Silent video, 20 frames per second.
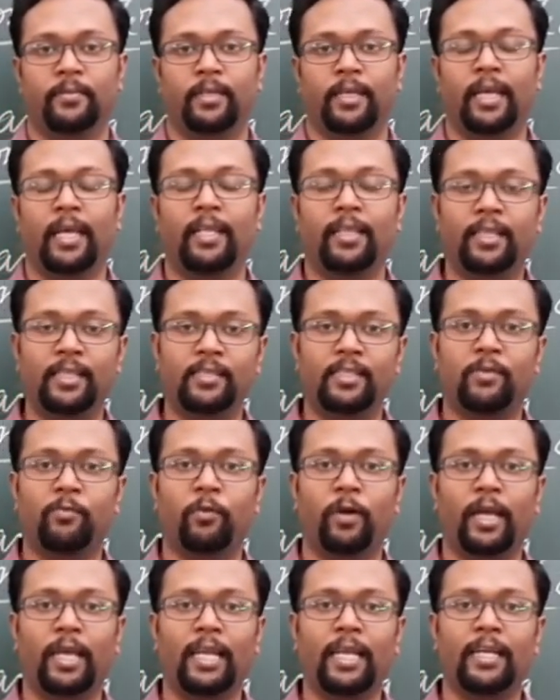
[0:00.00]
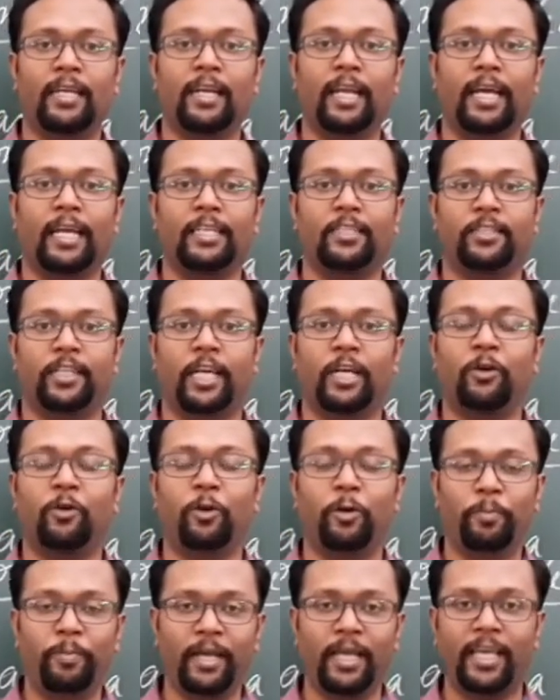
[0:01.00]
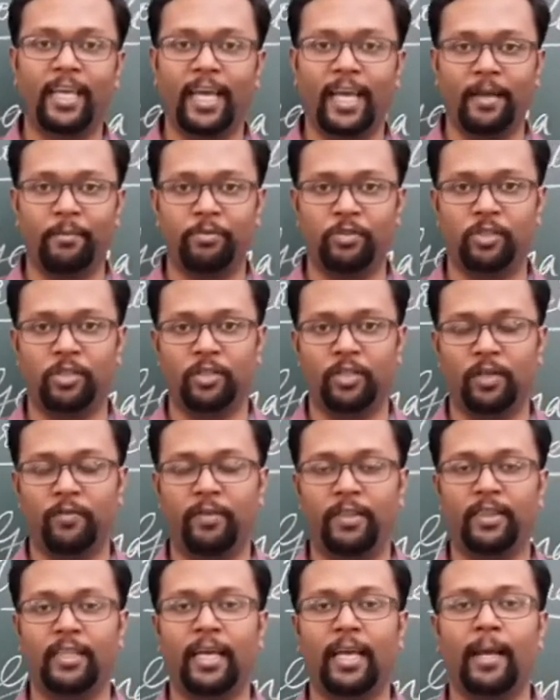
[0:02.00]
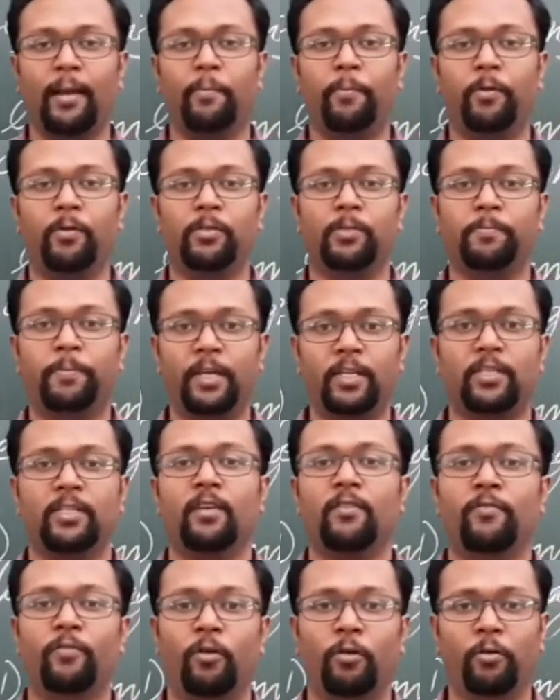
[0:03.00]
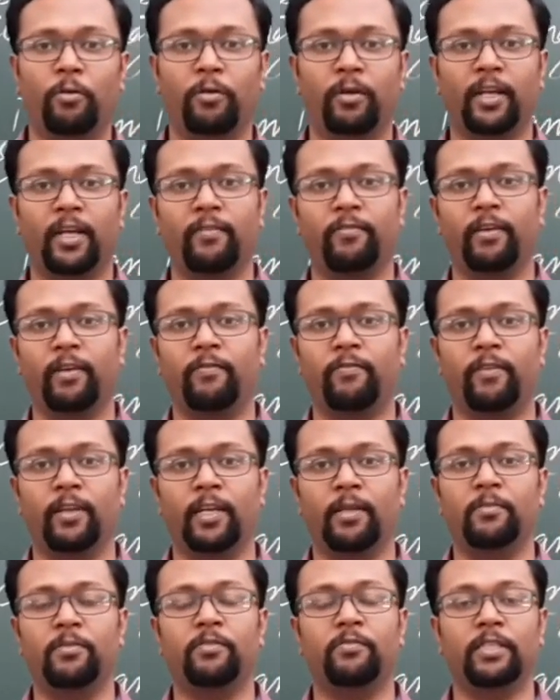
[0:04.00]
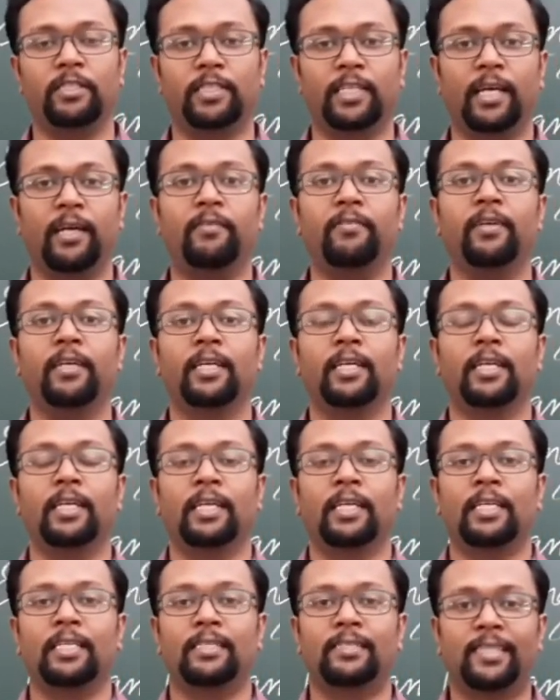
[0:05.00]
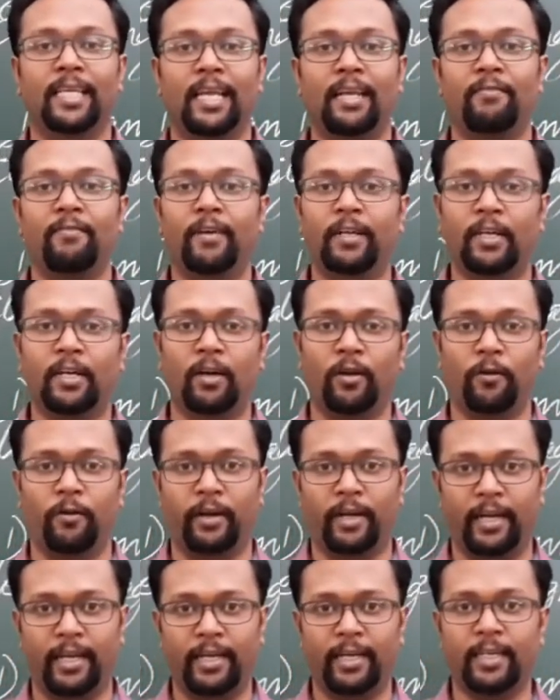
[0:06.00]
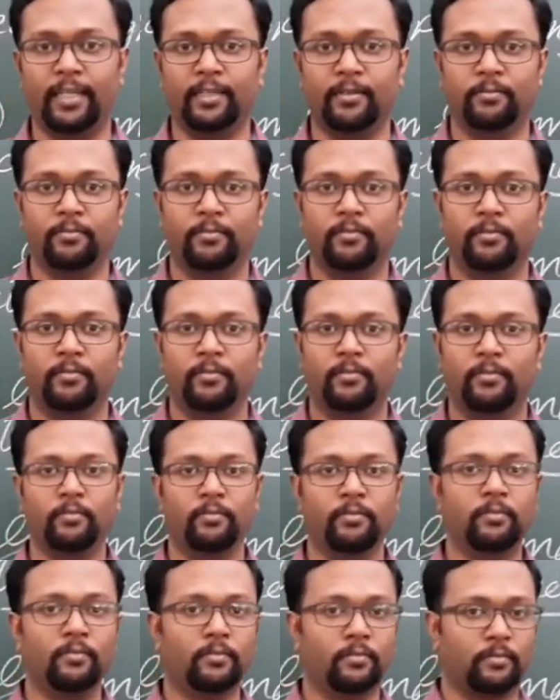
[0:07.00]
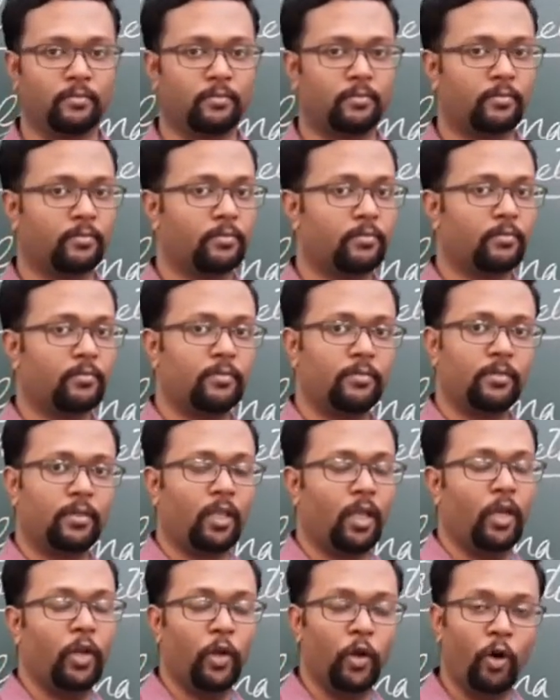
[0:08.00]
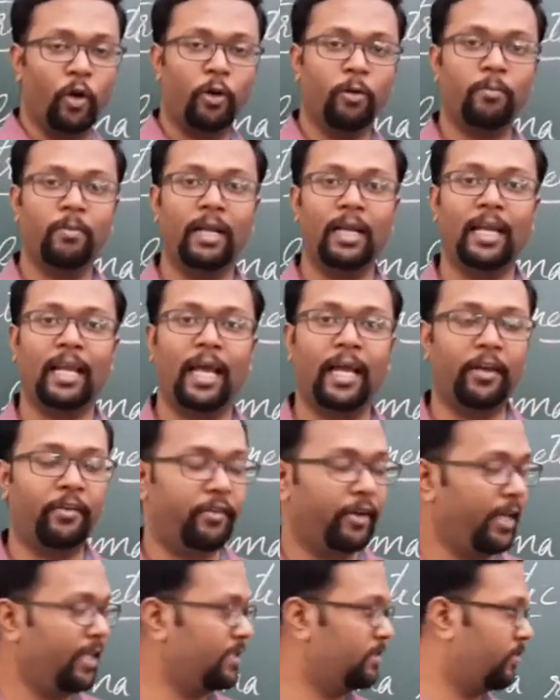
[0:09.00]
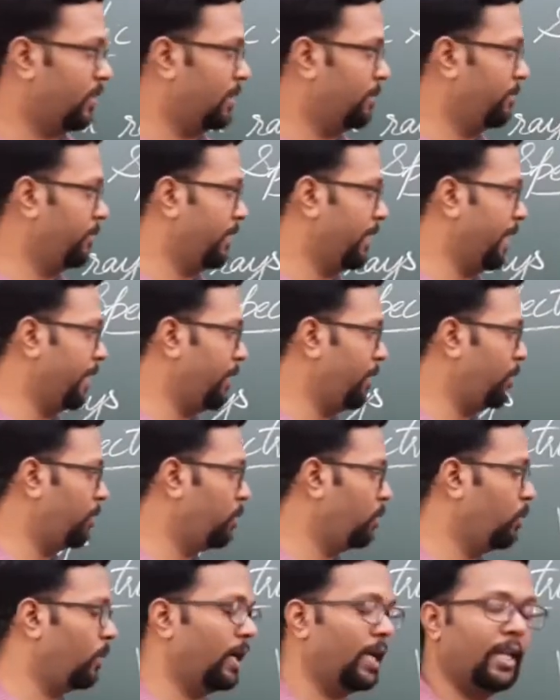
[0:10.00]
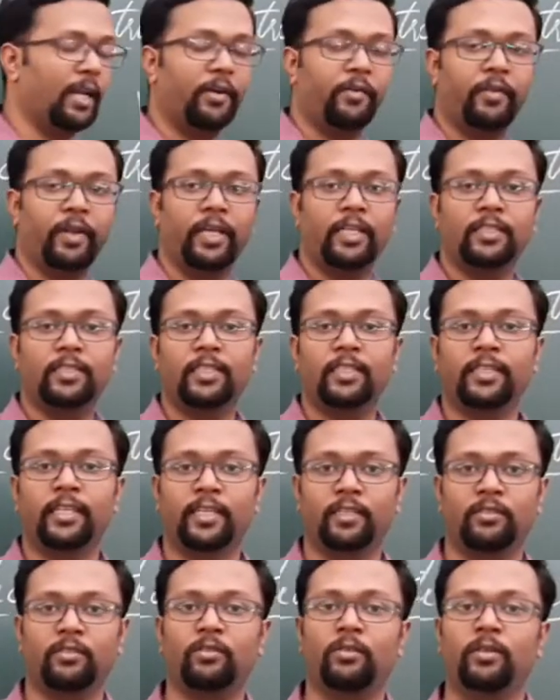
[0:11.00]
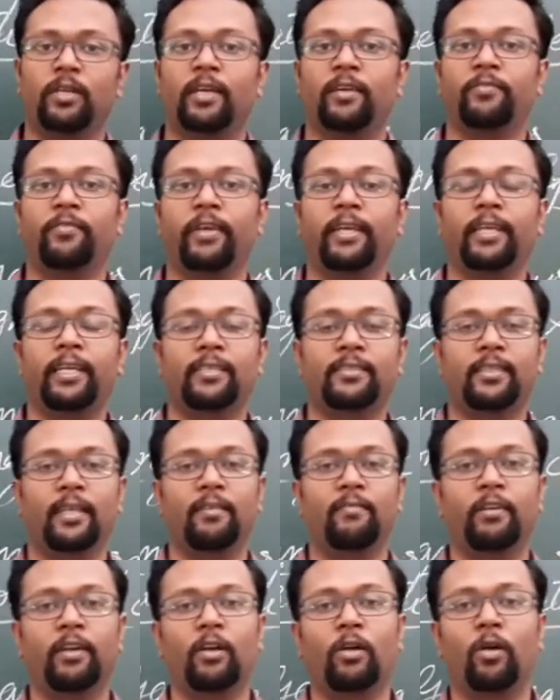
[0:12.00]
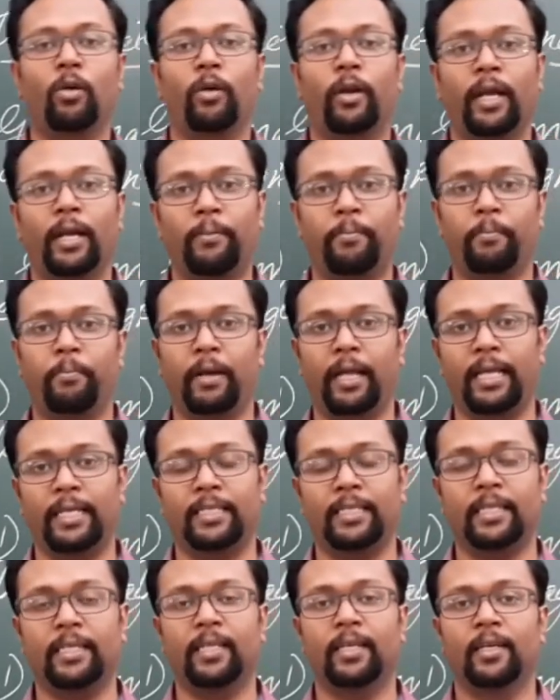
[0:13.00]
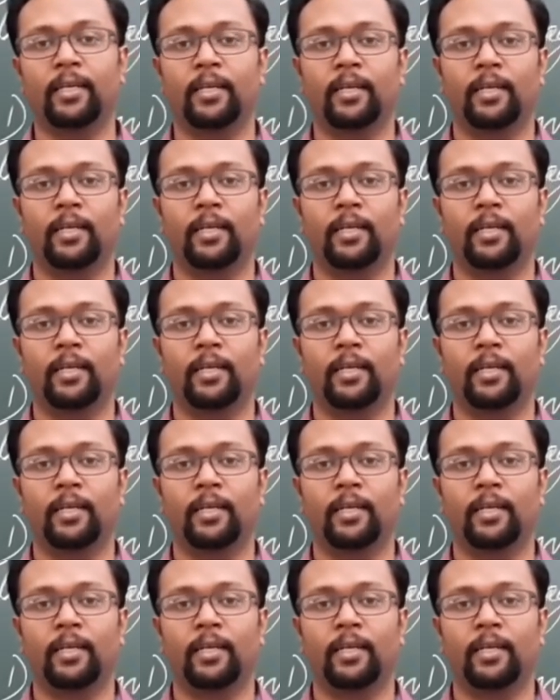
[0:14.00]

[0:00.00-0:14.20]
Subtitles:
And this violet light ray could be captured with the help of special photographic films which have silver chloride in it. Normal light rays from red to violet region does not affect a silver chloride plated